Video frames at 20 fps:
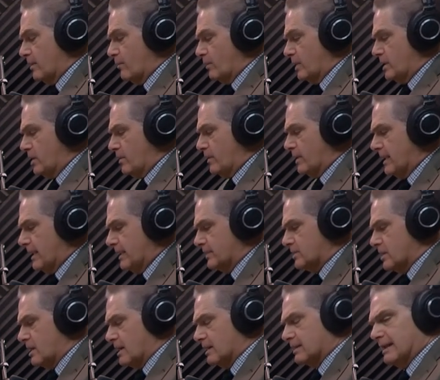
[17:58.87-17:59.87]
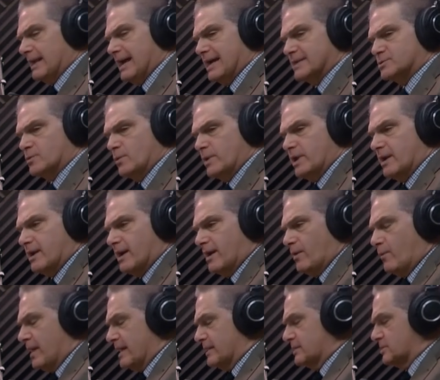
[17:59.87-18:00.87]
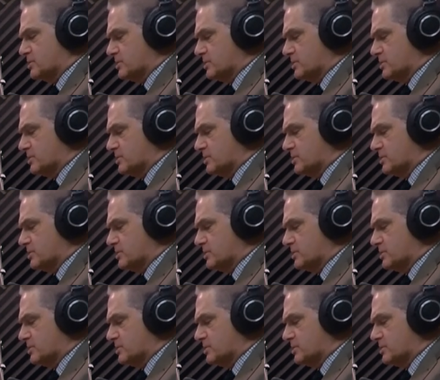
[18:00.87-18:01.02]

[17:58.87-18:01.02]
And when you and I talked last week, I went and